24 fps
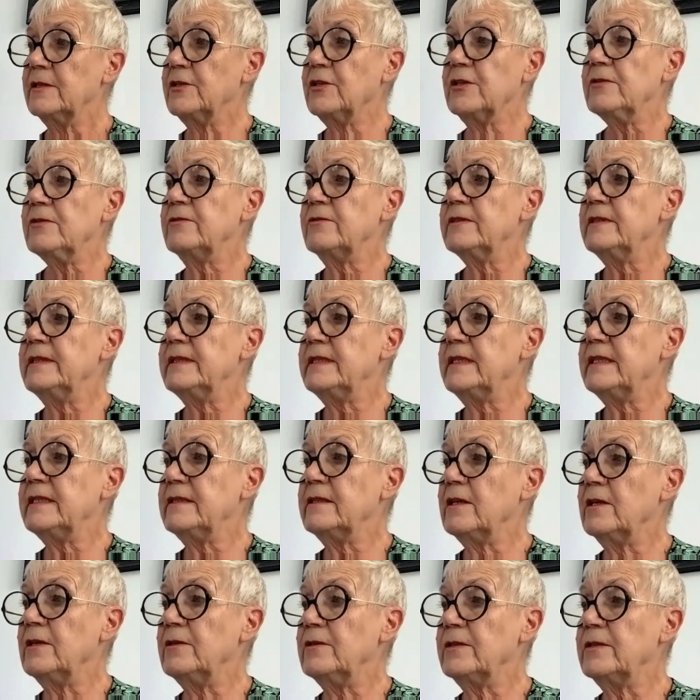Children
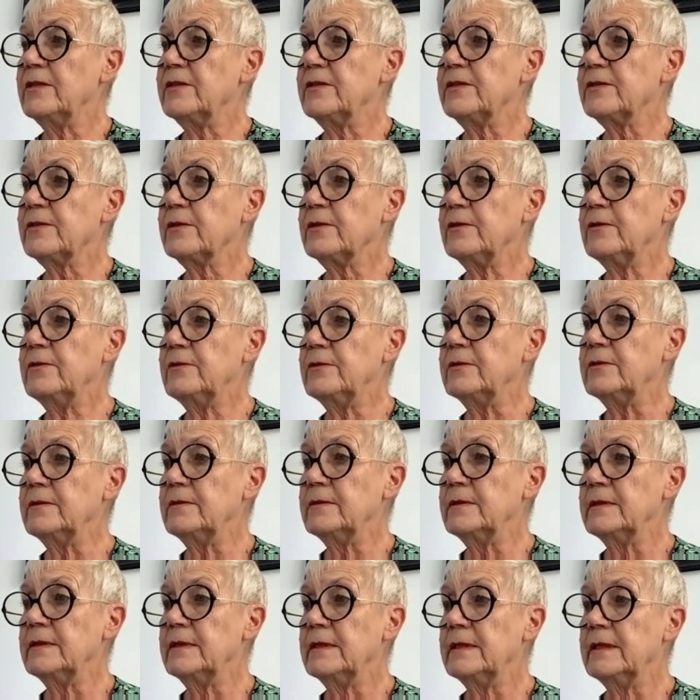didn't go to school.
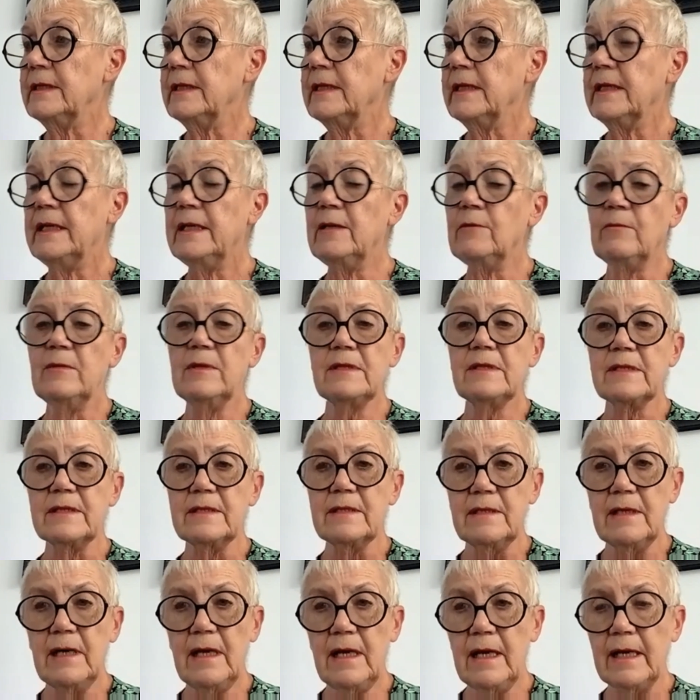It
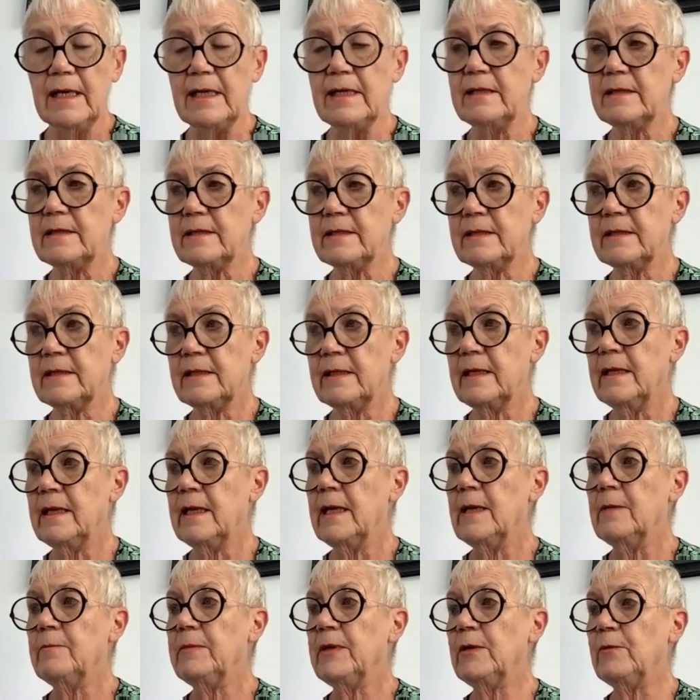wasn't nice,
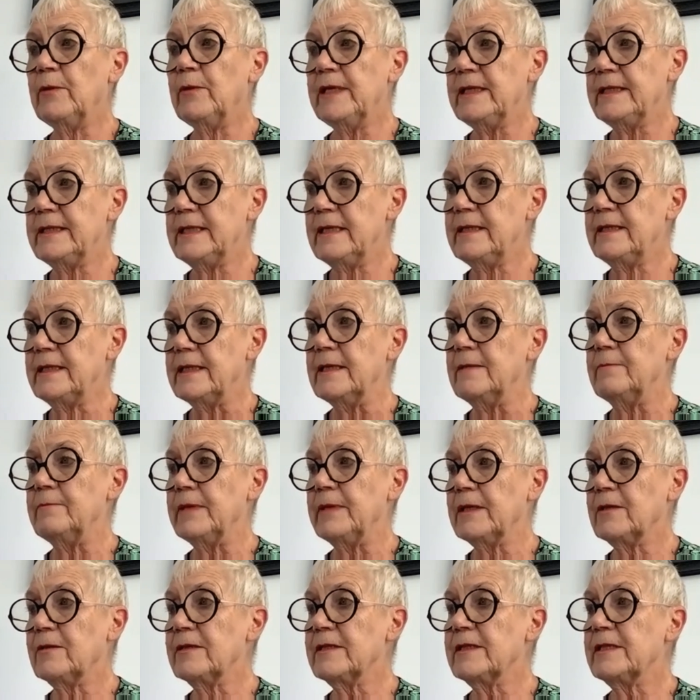but we did it
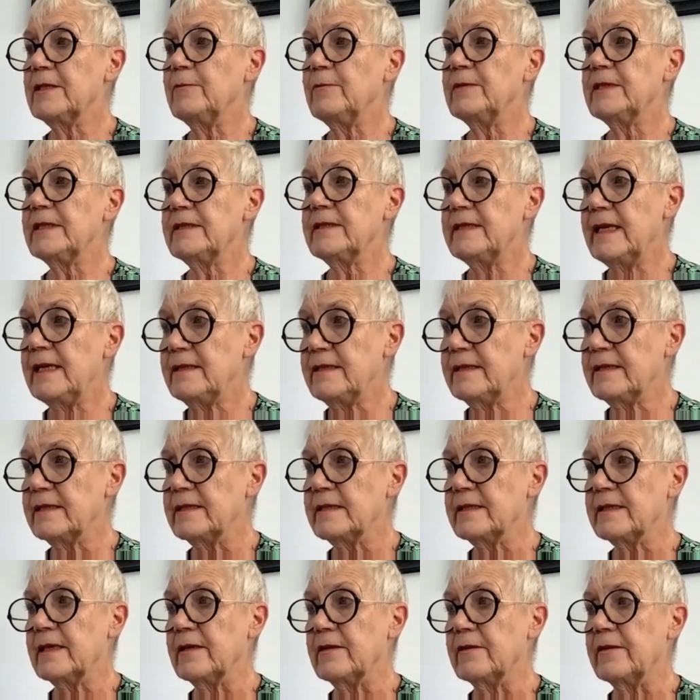because it was
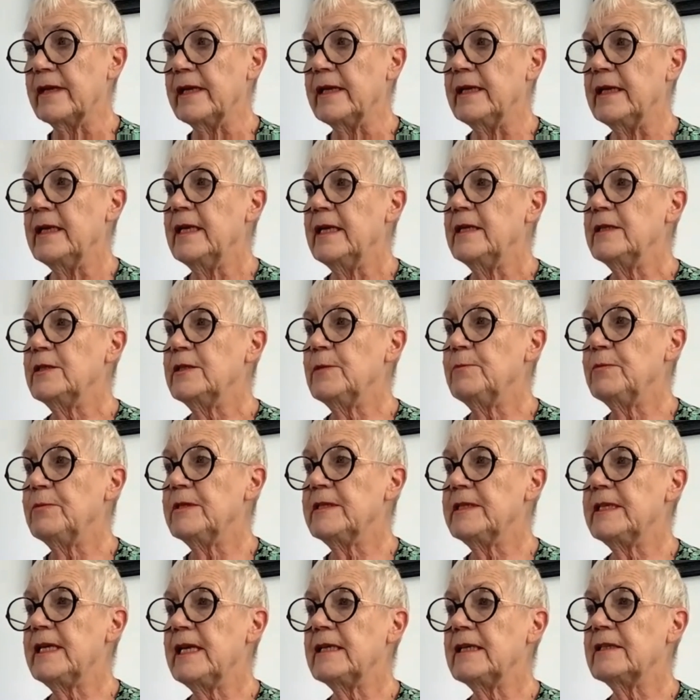necessary to
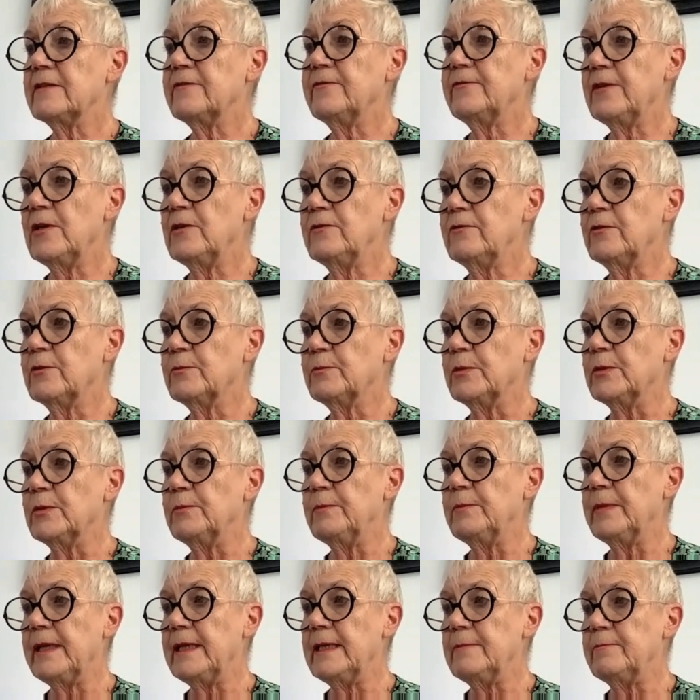protect
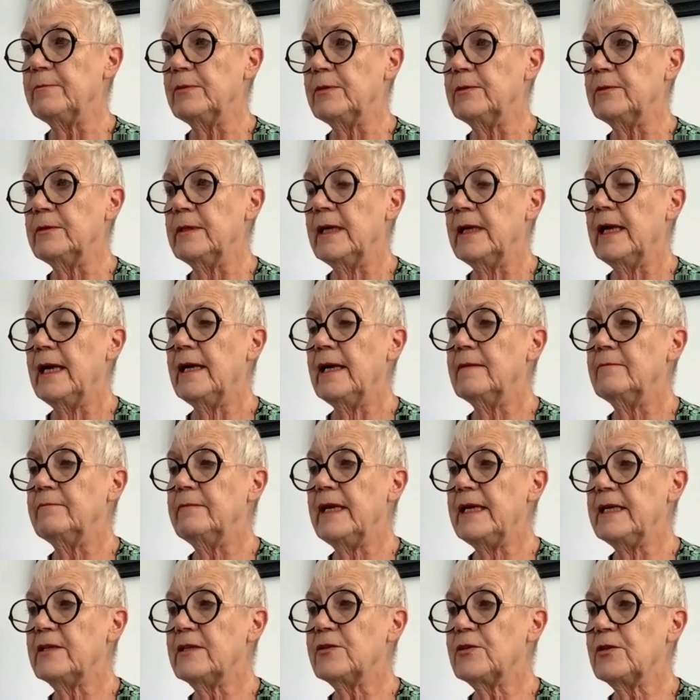vulnerable people and
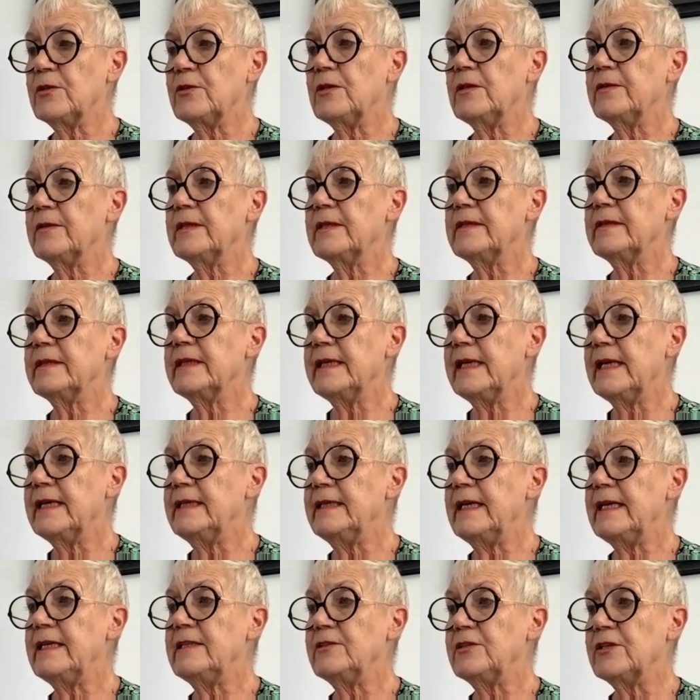make sure that the
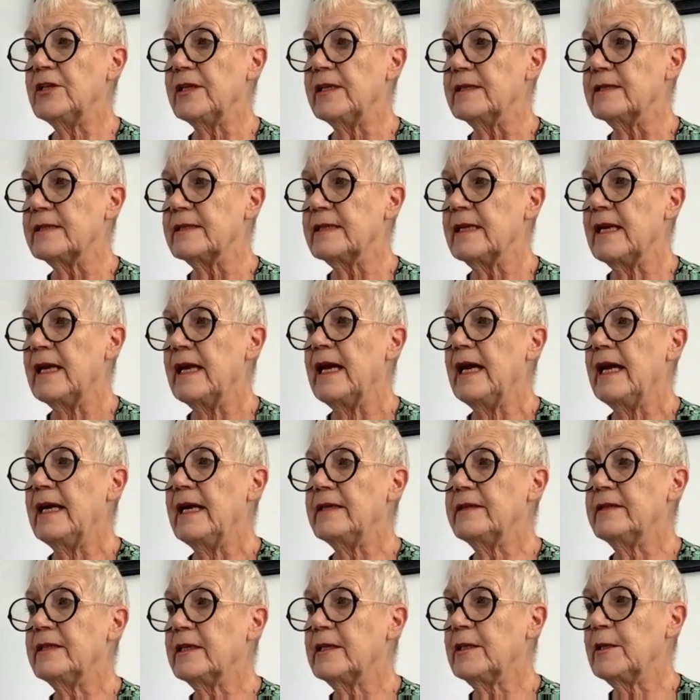NHS
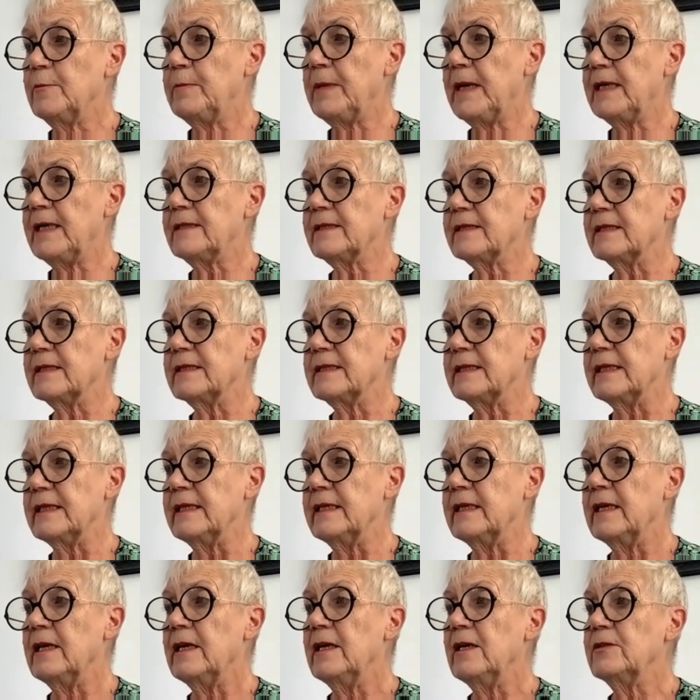had the
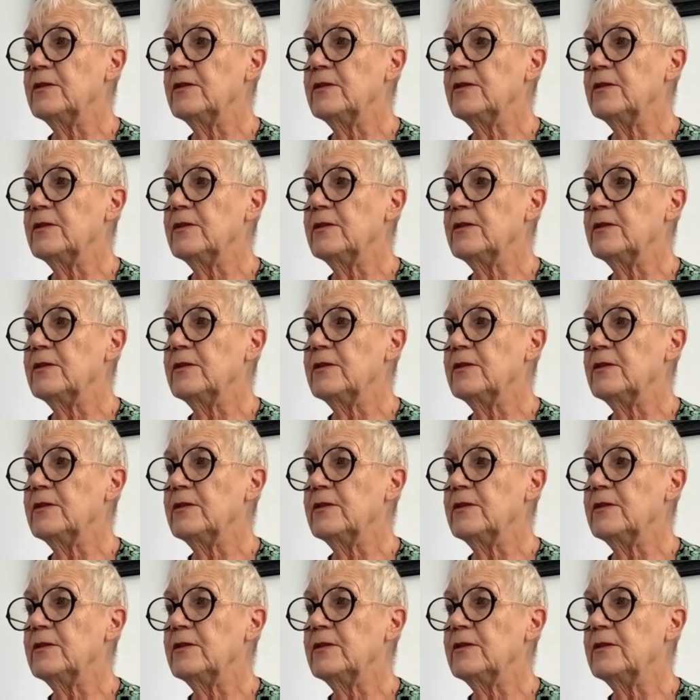capacity